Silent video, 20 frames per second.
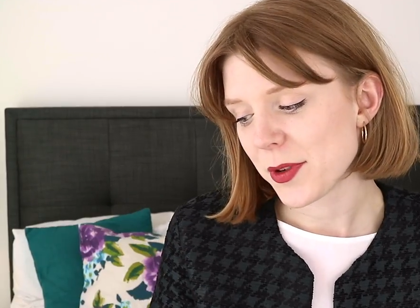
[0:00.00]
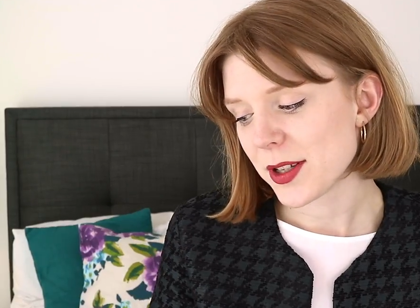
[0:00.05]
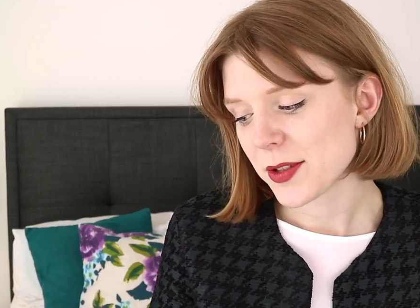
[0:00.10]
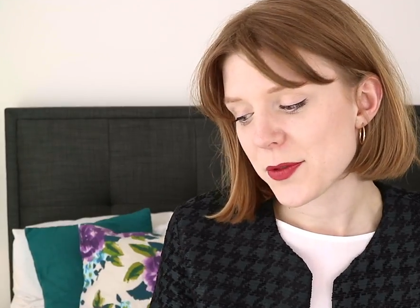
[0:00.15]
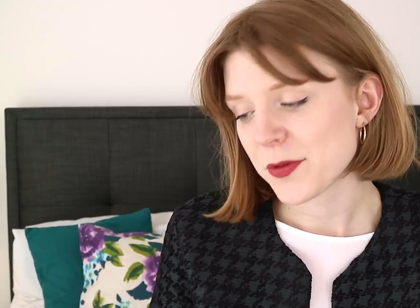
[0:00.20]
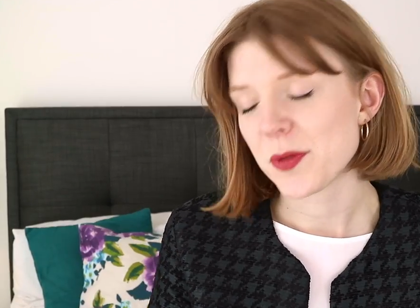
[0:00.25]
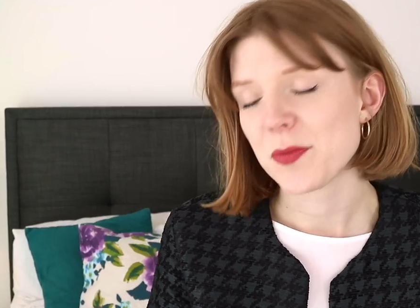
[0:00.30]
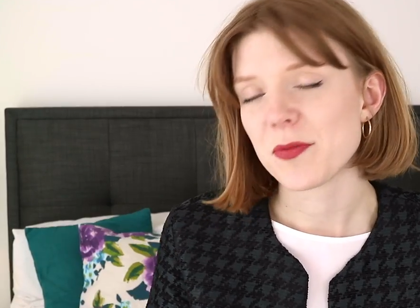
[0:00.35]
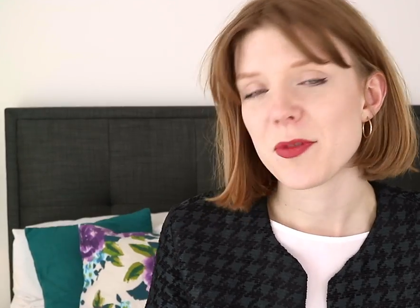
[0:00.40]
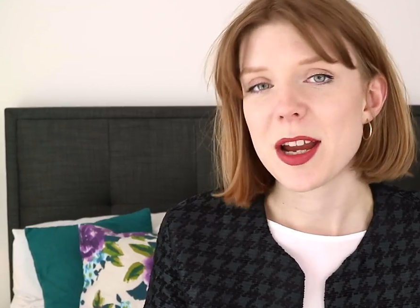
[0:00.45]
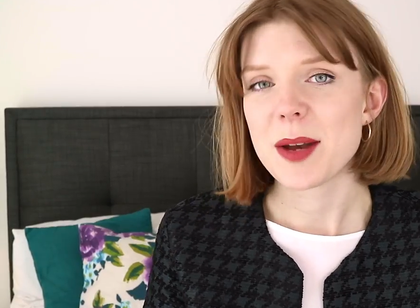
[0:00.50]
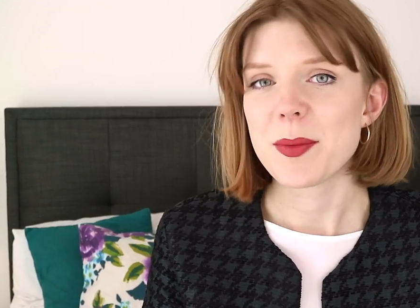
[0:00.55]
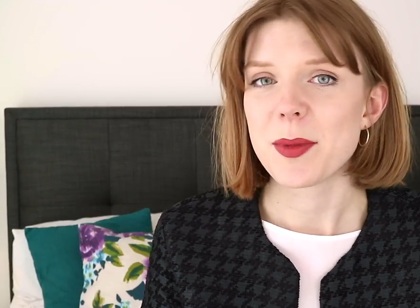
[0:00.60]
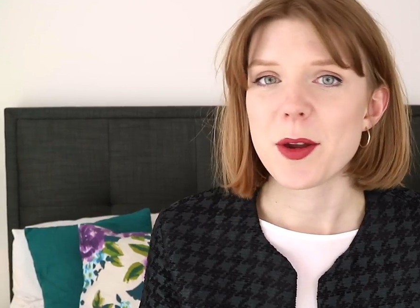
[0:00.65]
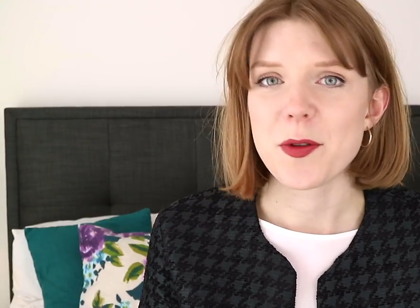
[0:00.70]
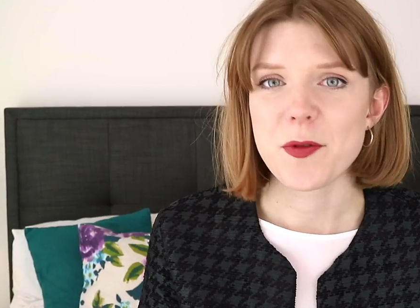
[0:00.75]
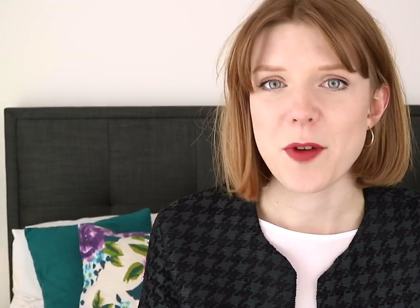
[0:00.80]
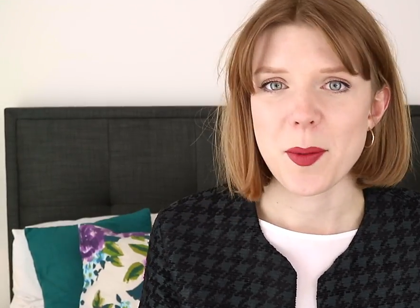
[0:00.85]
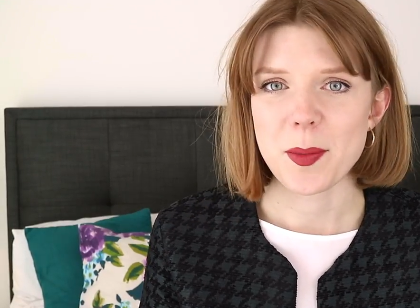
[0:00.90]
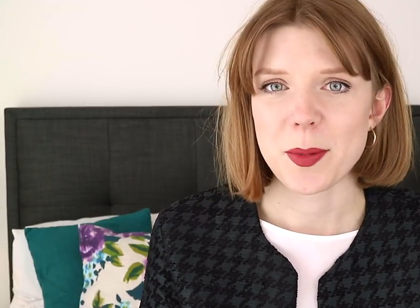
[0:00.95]
is from
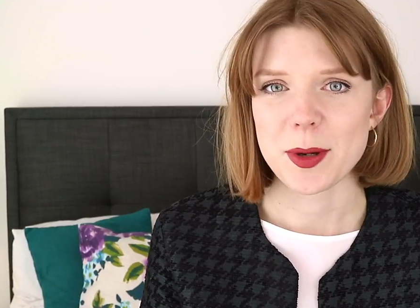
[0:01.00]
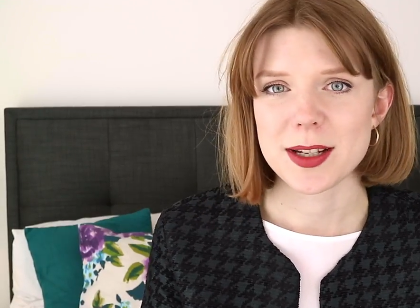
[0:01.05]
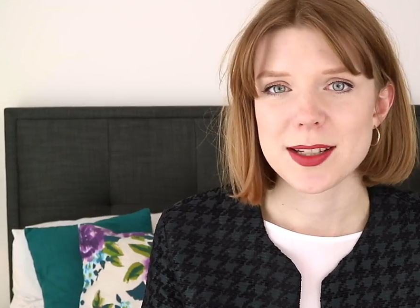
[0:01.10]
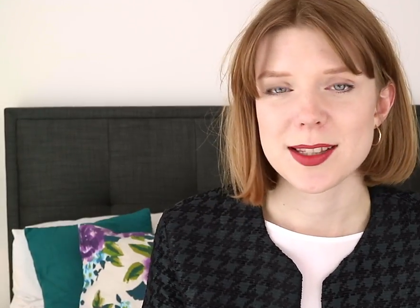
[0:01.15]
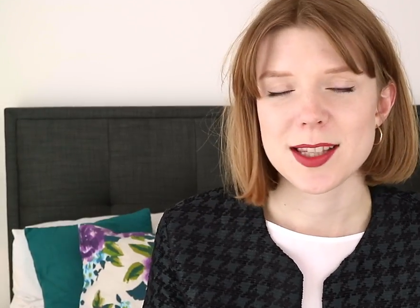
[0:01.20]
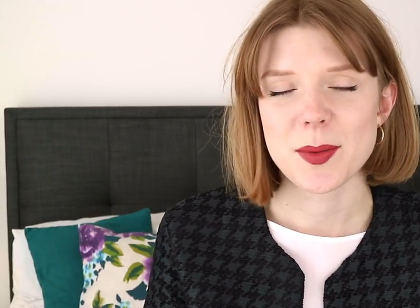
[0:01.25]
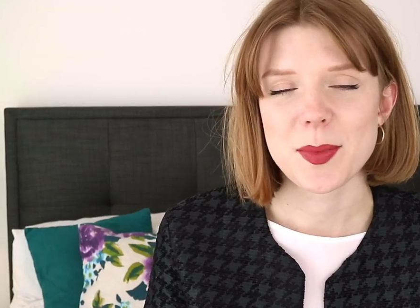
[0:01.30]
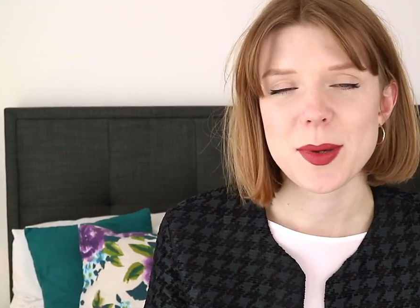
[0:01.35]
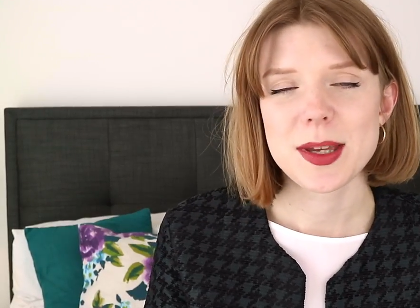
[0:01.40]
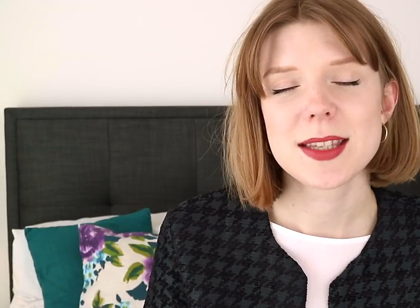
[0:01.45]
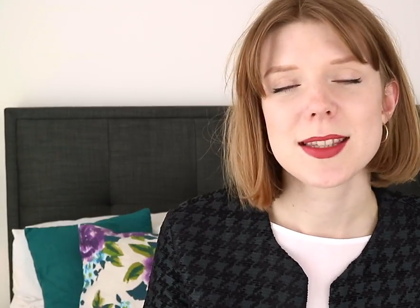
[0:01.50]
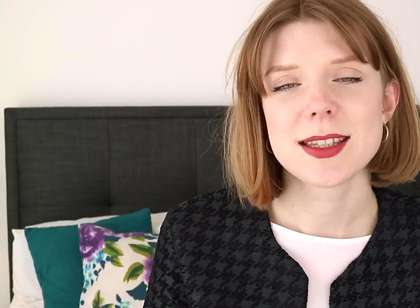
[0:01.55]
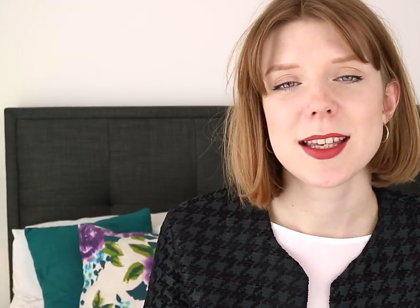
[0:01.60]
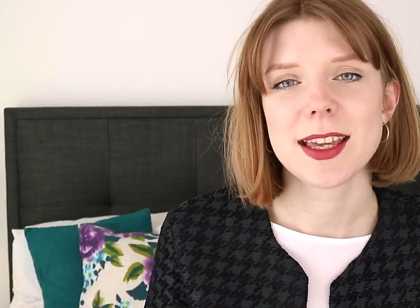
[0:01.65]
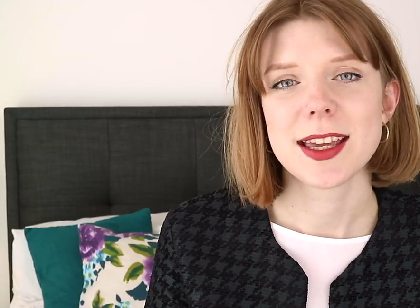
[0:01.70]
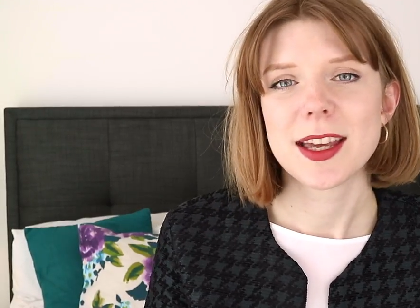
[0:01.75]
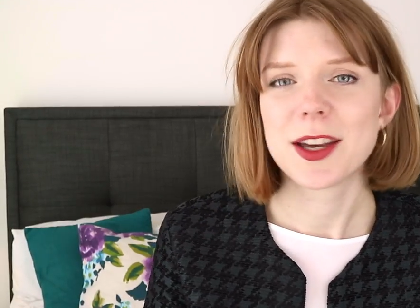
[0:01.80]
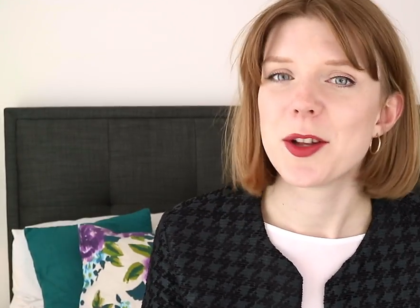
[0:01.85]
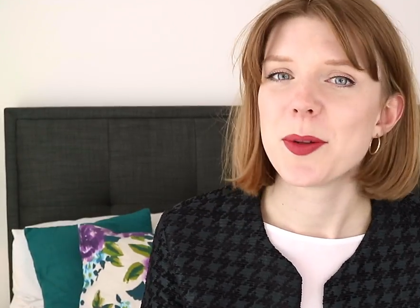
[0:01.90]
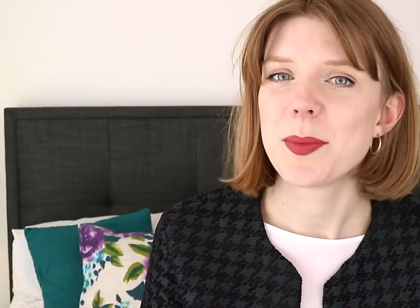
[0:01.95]
Rainbow Fabrics. They're based
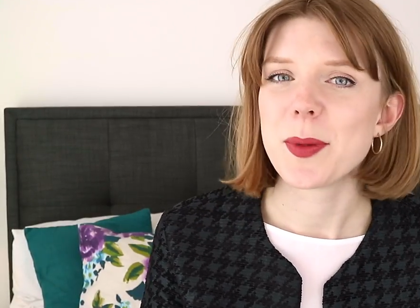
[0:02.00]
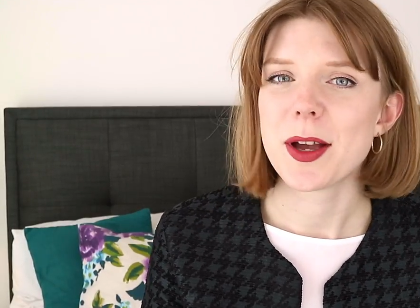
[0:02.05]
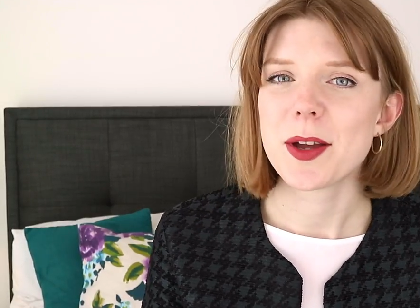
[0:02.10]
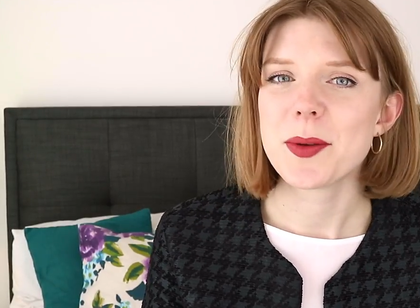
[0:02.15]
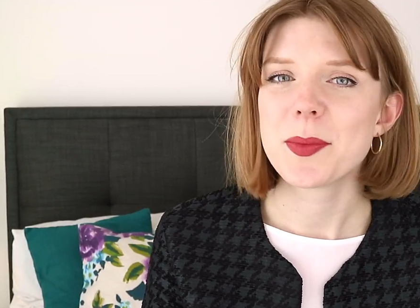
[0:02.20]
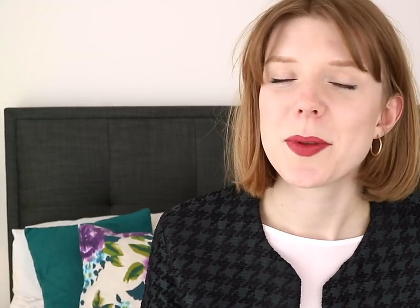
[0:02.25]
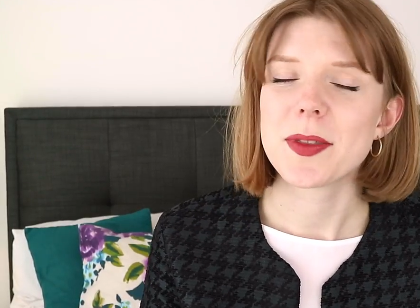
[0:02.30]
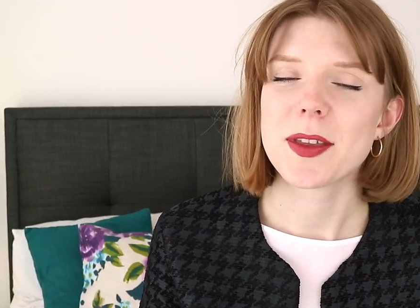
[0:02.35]
in Kilburn,